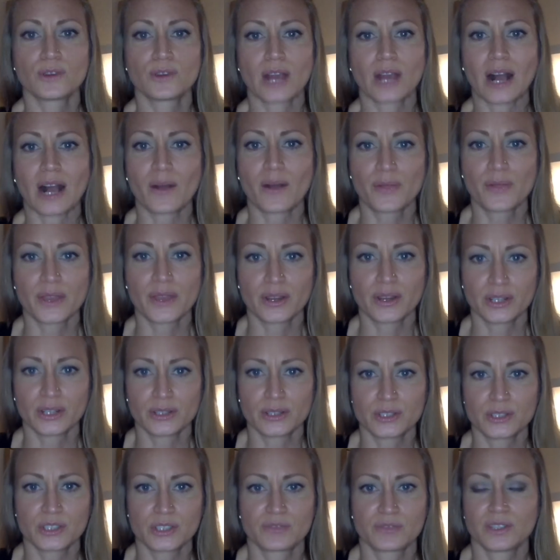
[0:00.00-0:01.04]
you're out there and
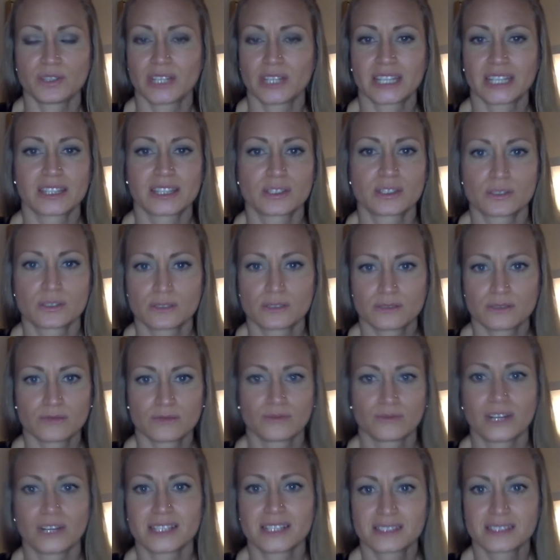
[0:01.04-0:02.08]
you just feel like this
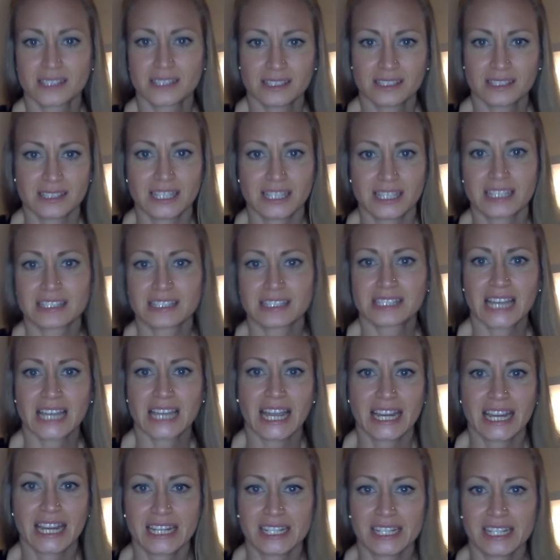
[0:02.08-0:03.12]
restless
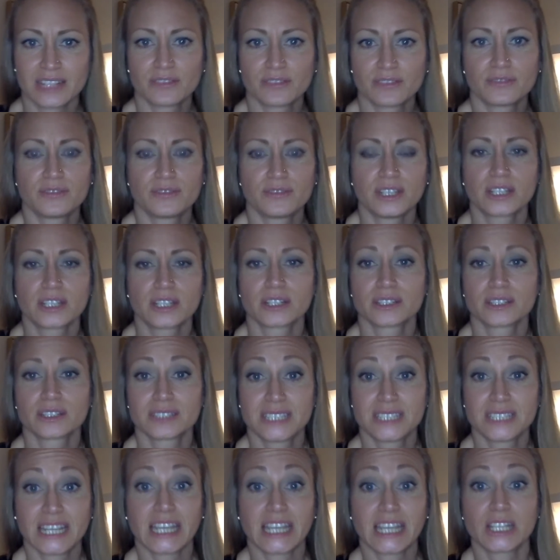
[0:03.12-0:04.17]
anxiety, fear,
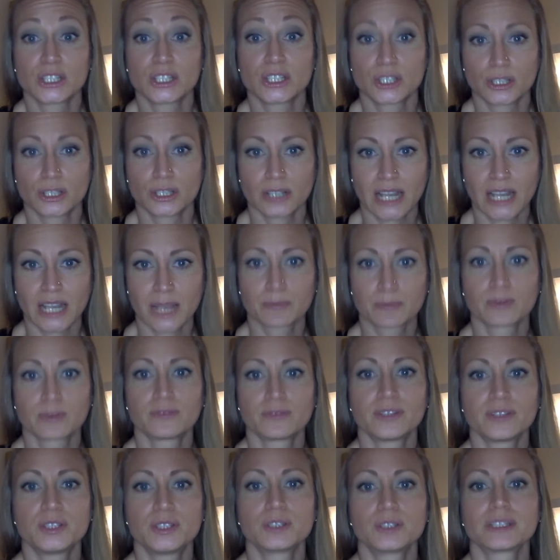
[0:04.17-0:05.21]
danger,
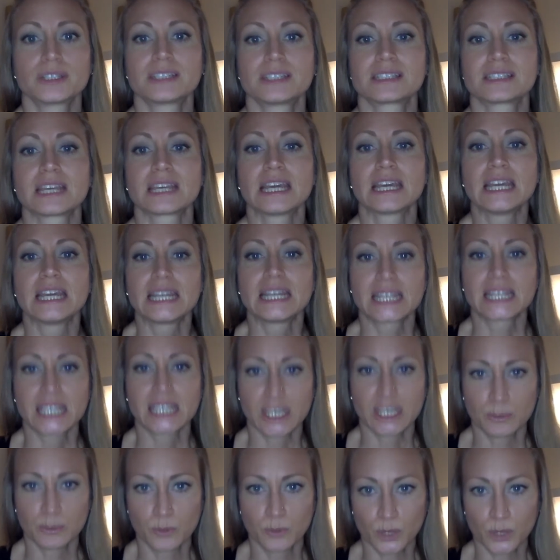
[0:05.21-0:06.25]
hypervigilance,
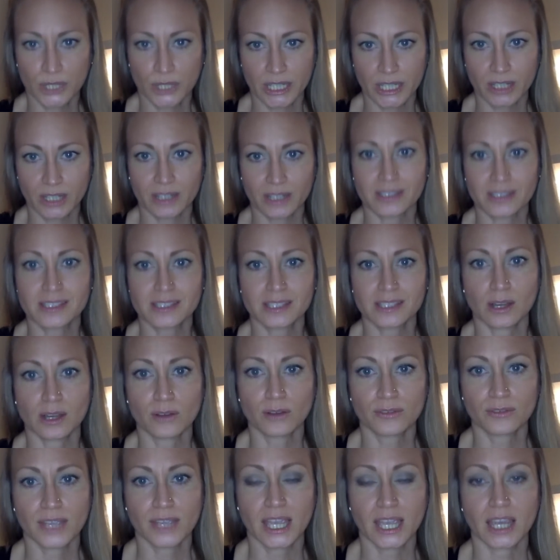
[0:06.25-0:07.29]
Keep working on
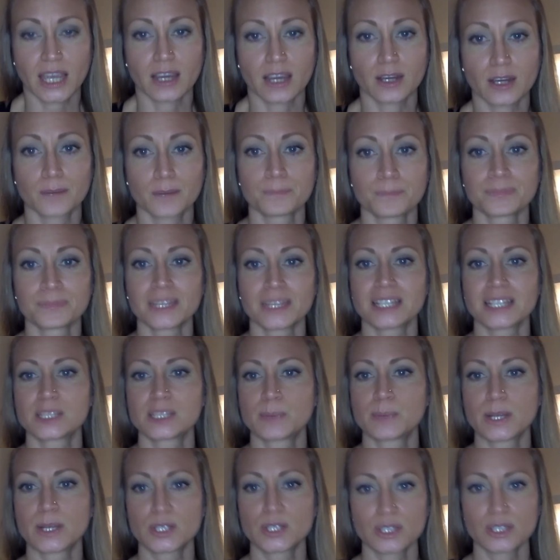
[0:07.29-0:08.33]
self care,
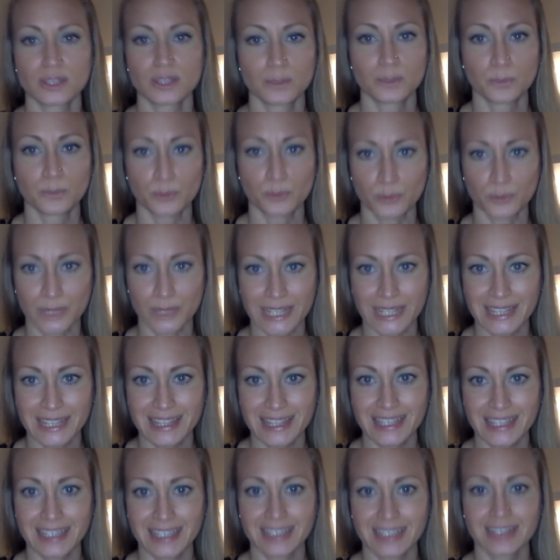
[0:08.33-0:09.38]
especially the
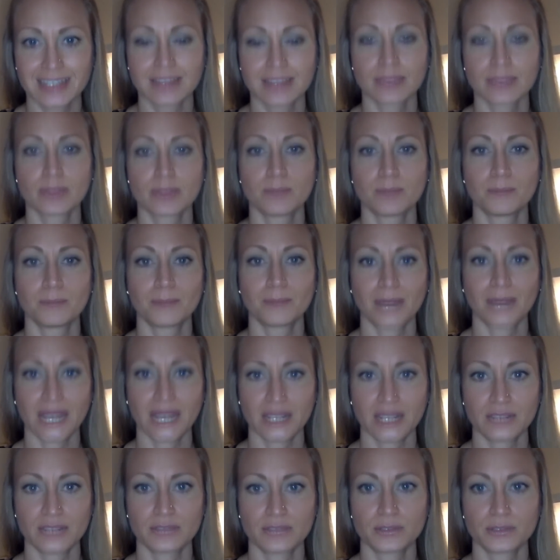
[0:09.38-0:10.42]
breathing, the
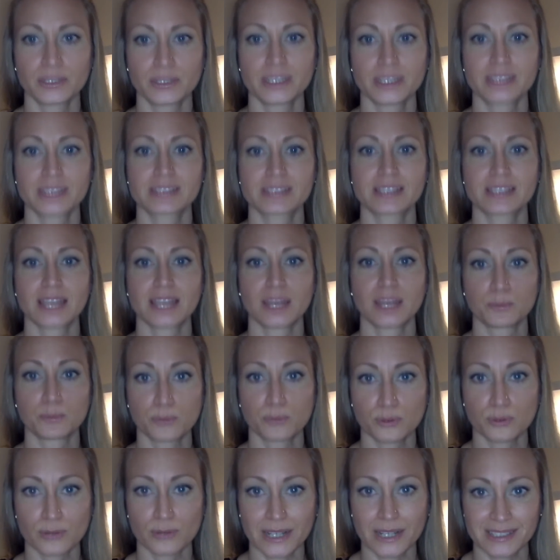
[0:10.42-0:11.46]
mindfulness, and
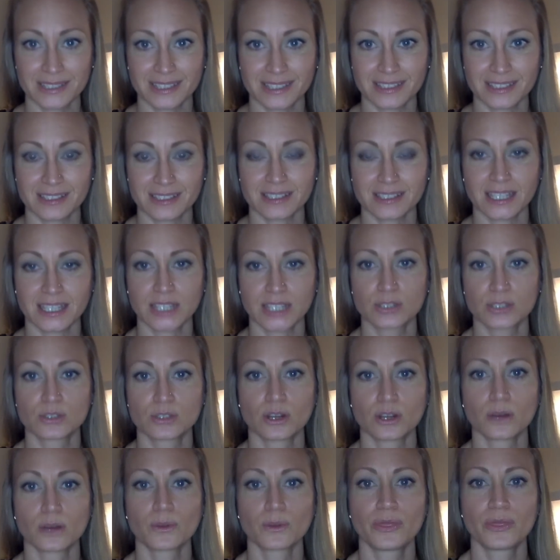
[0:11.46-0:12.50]
presence. Like,
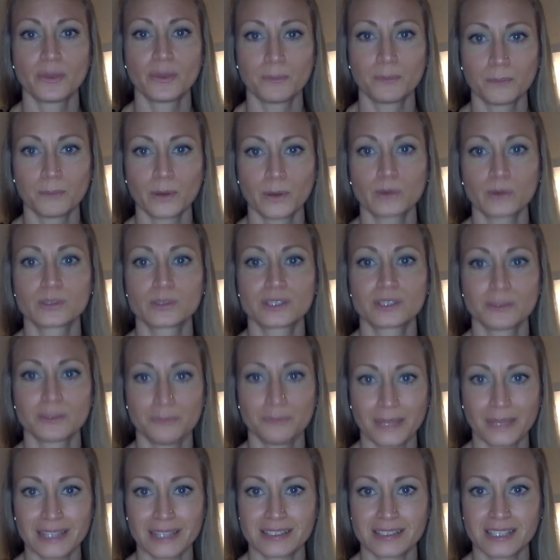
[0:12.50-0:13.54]
start with the
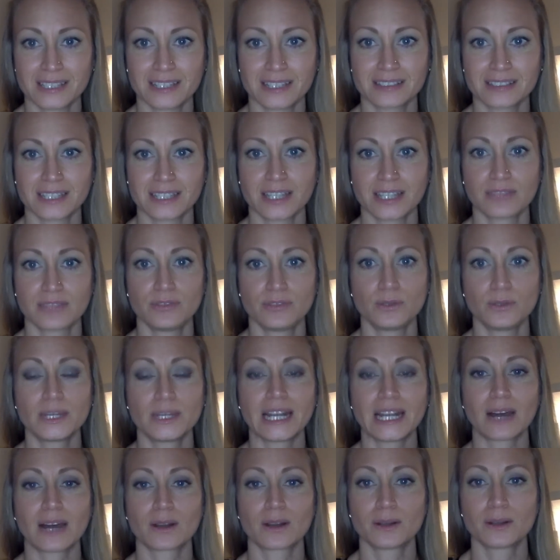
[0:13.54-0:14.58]
most basics. Like, if you
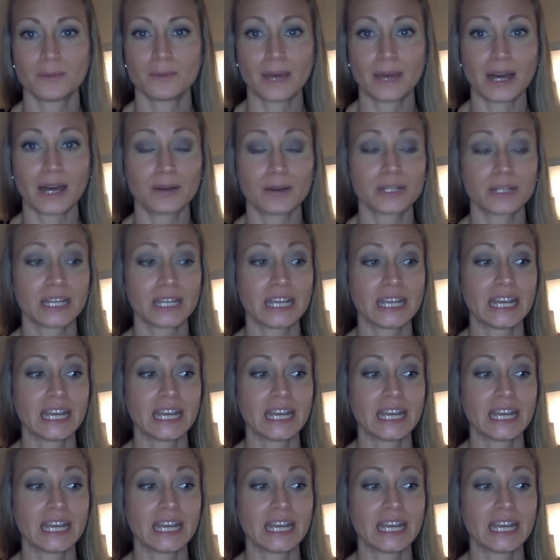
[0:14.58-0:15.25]
get out and about